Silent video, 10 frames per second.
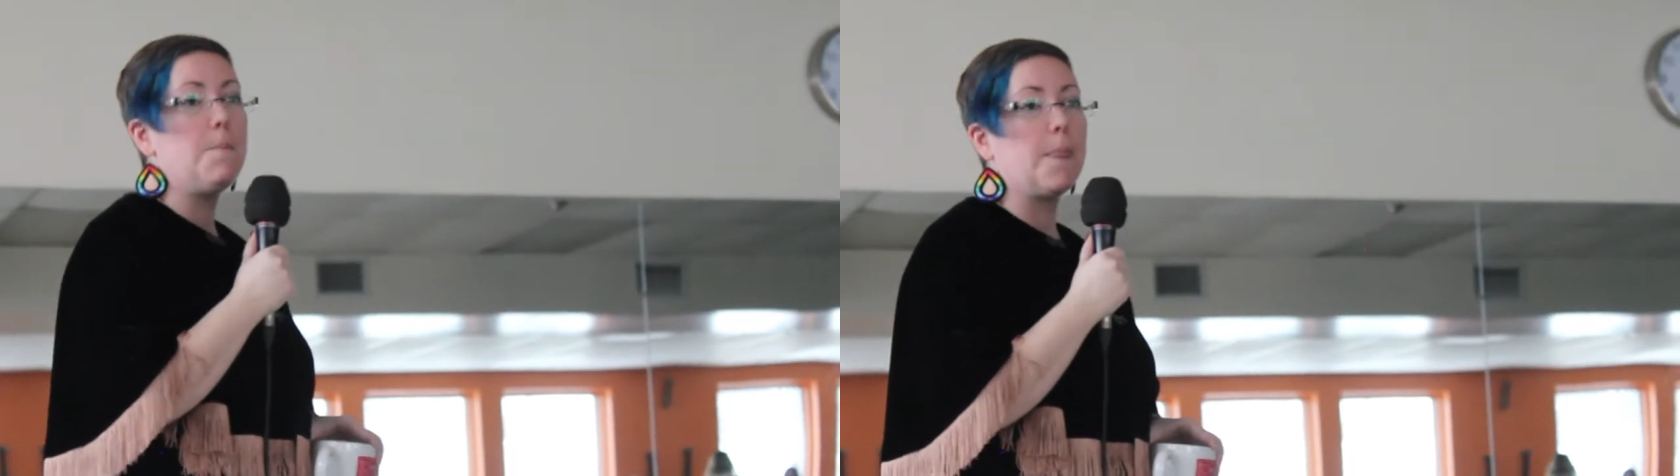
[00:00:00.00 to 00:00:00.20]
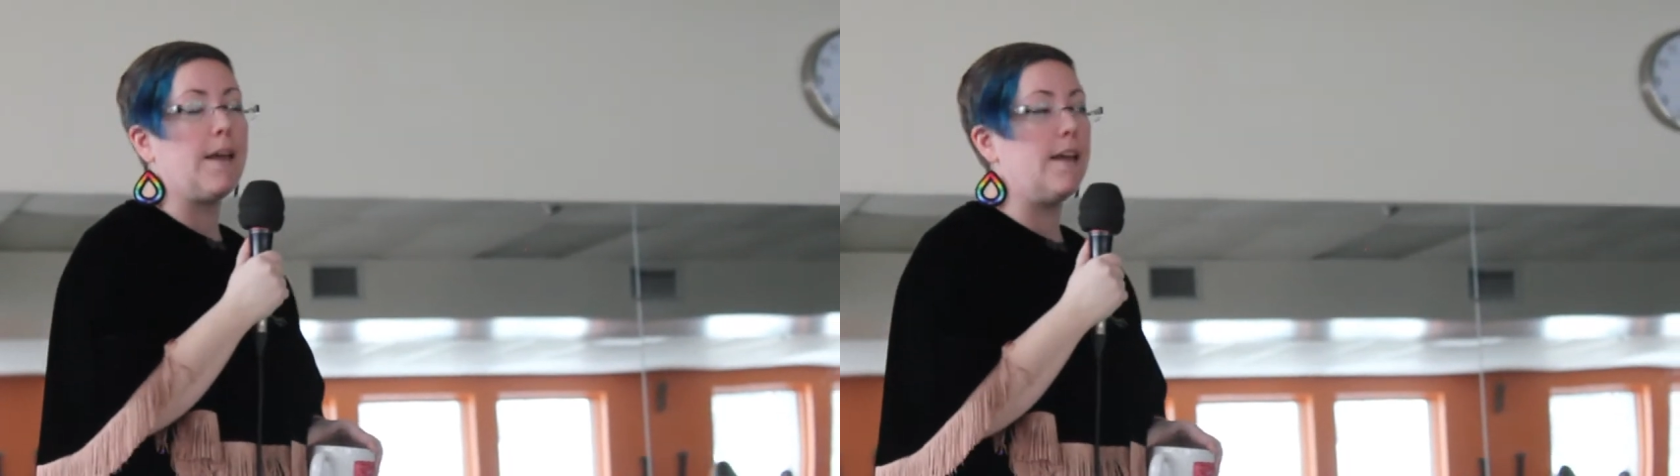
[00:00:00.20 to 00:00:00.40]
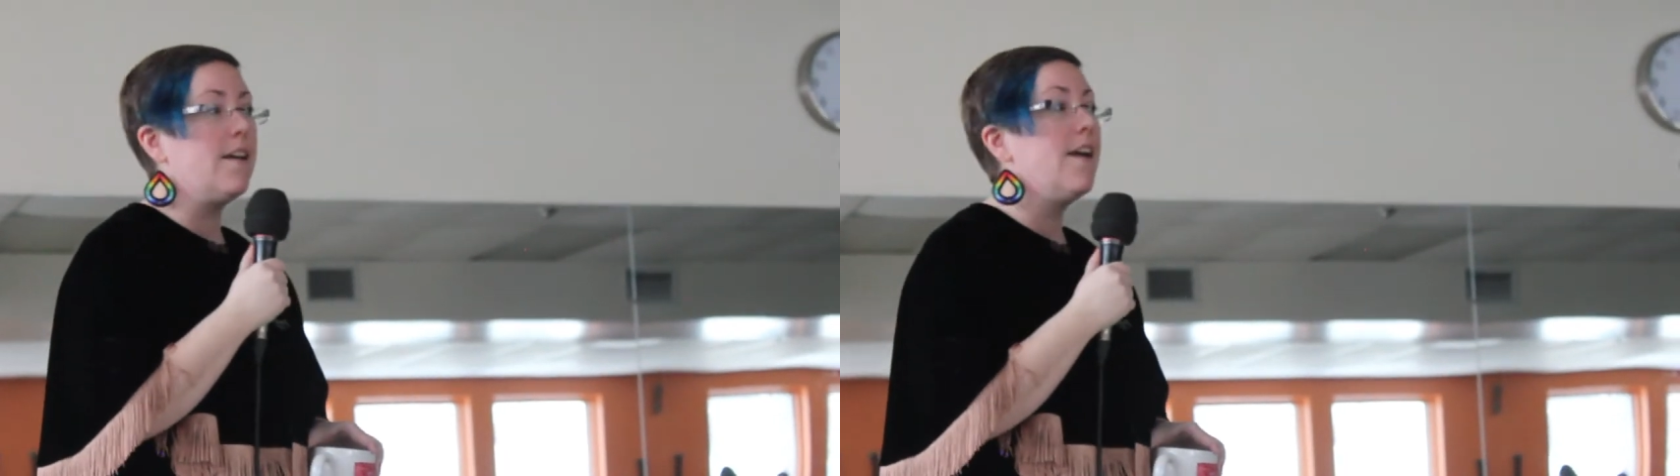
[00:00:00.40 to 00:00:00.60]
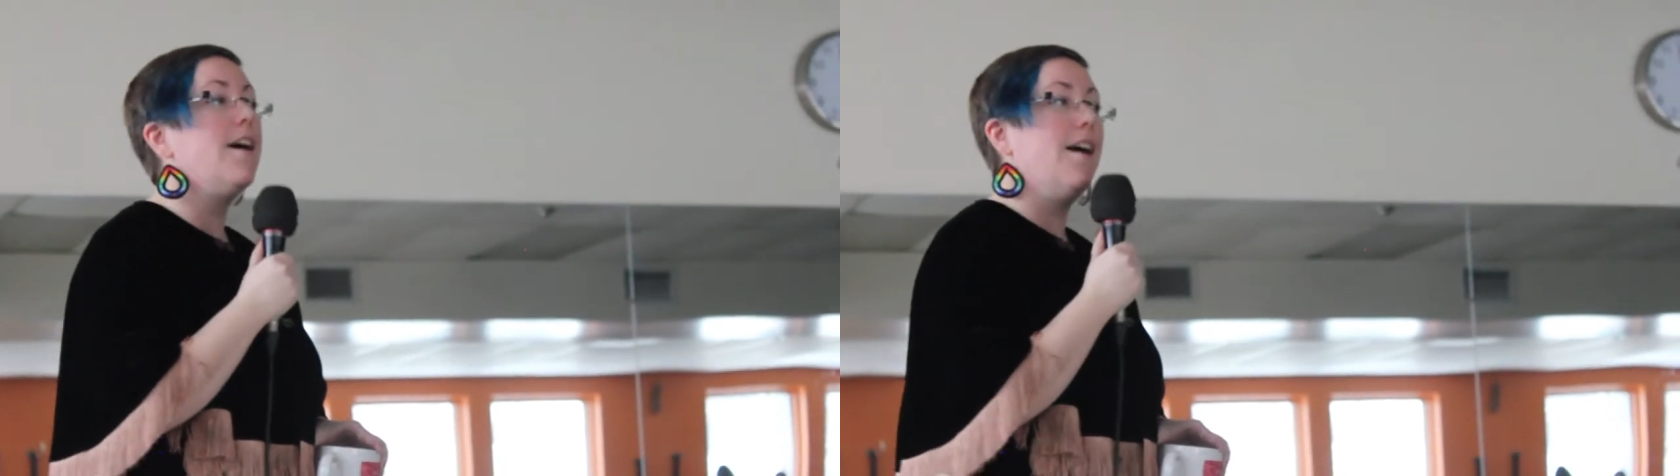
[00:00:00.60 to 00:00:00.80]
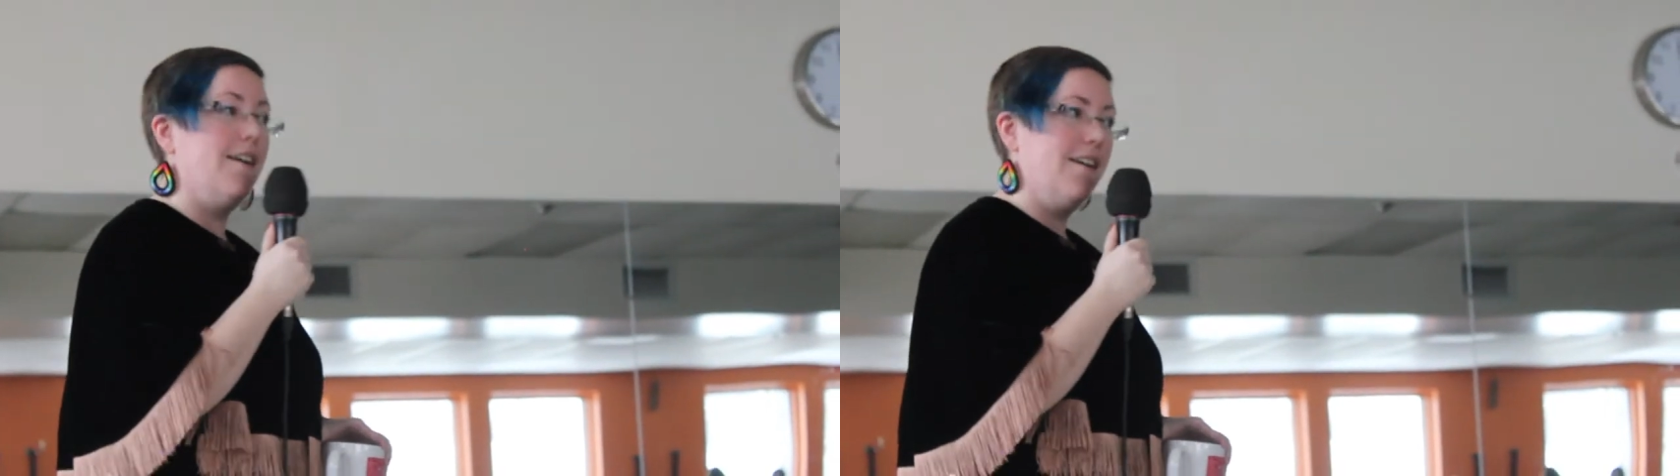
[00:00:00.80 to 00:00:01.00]
Okay?
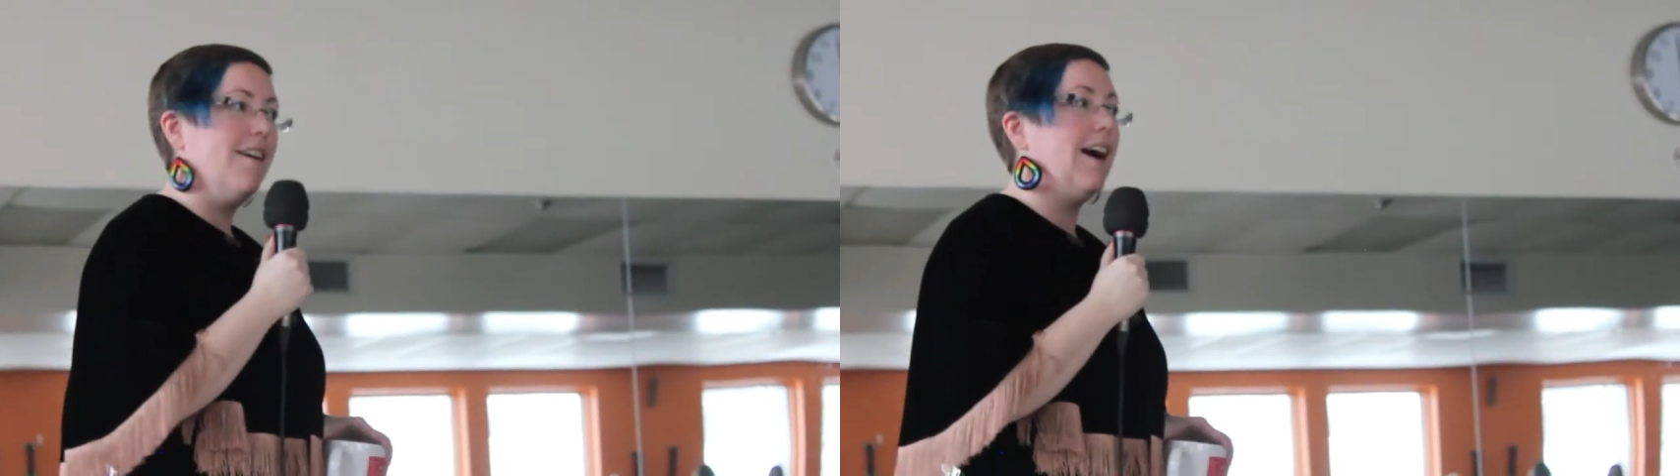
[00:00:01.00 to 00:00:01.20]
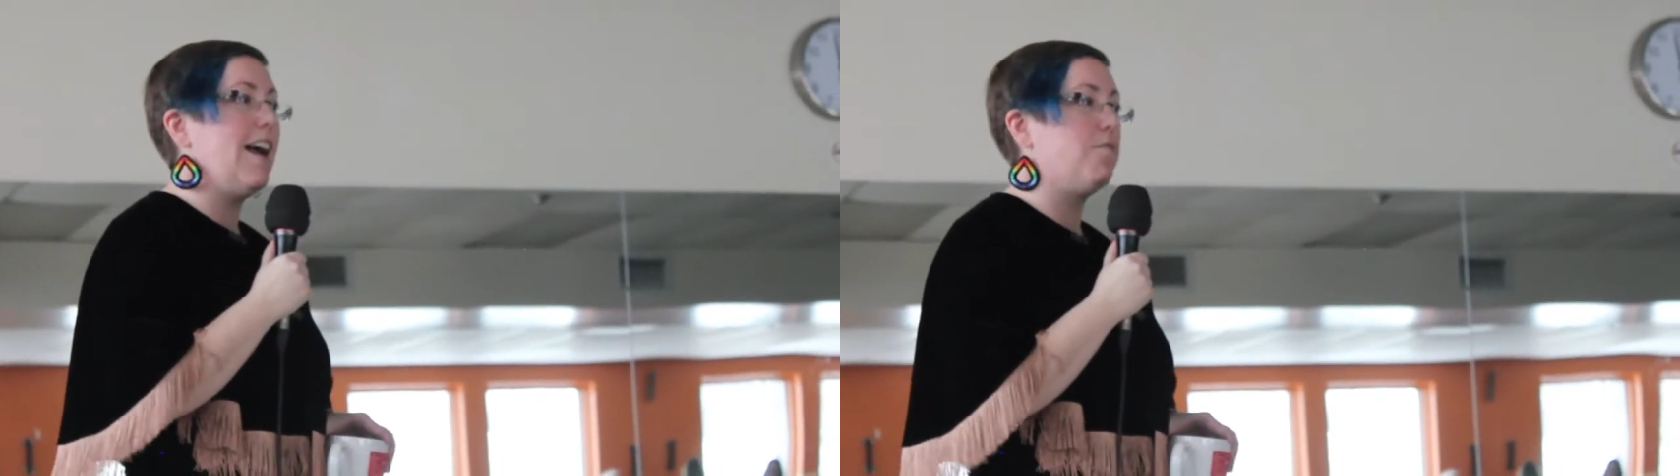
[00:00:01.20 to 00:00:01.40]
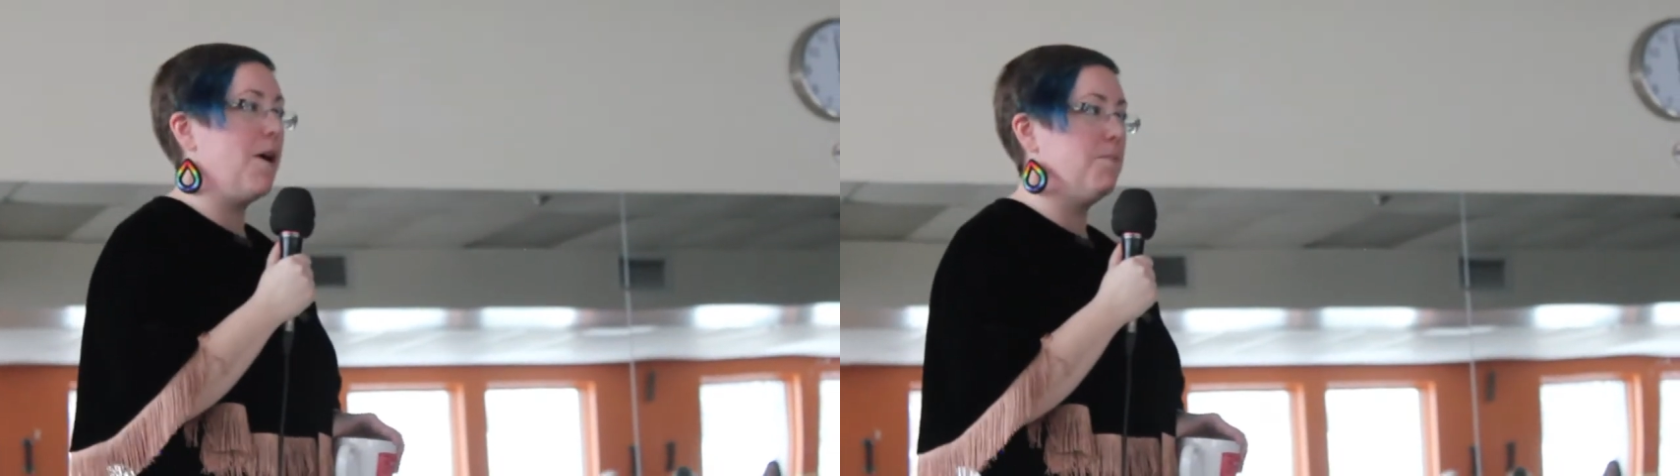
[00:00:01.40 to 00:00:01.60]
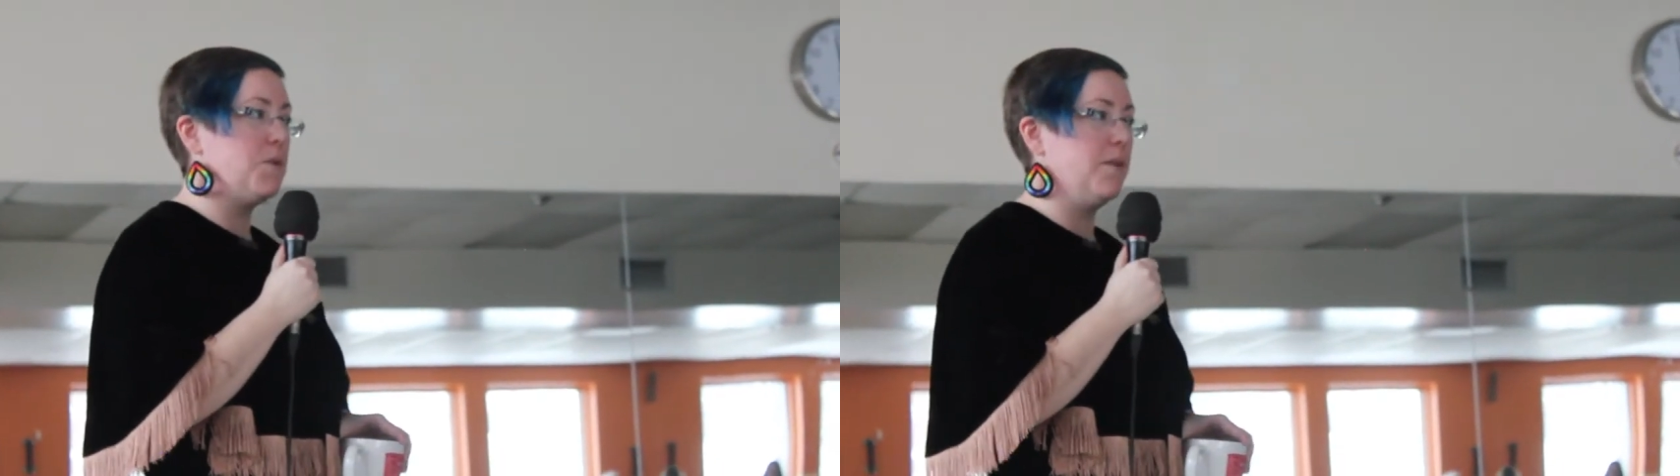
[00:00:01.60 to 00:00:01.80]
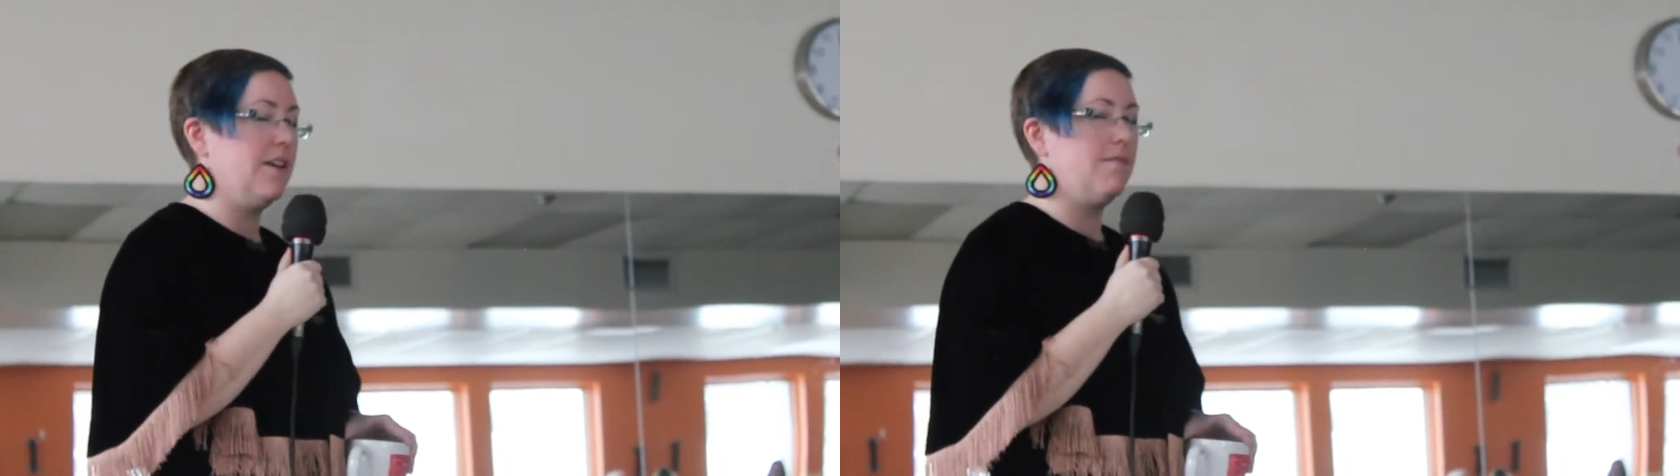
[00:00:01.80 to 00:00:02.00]
I have problems
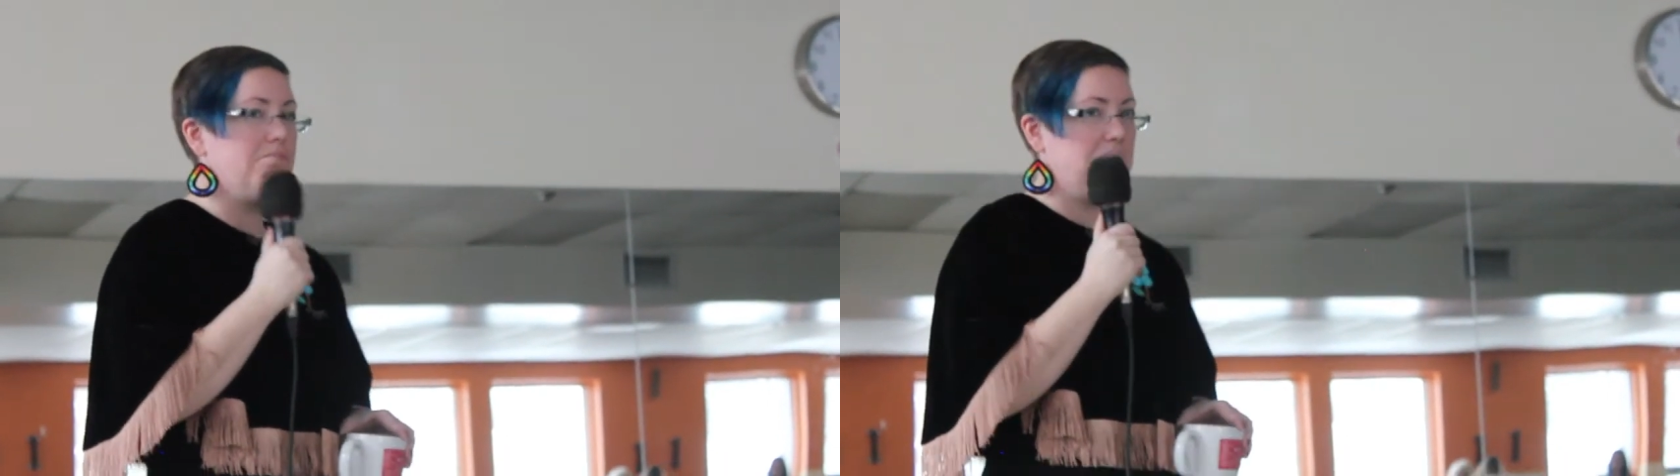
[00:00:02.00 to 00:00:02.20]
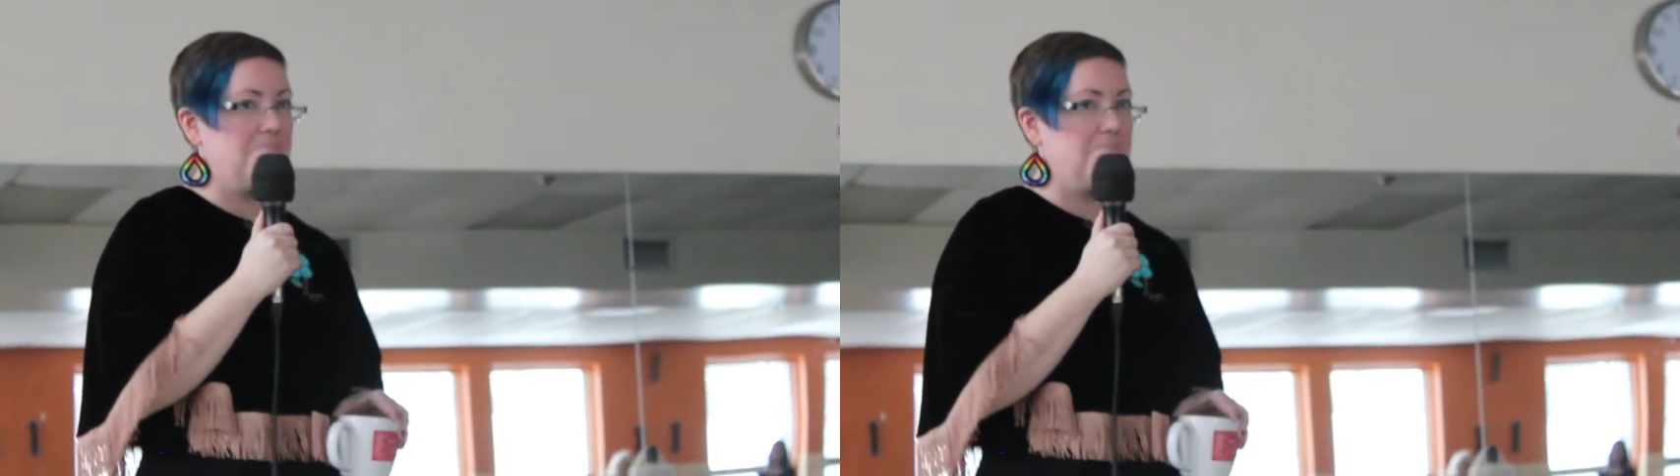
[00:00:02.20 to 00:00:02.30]
with it.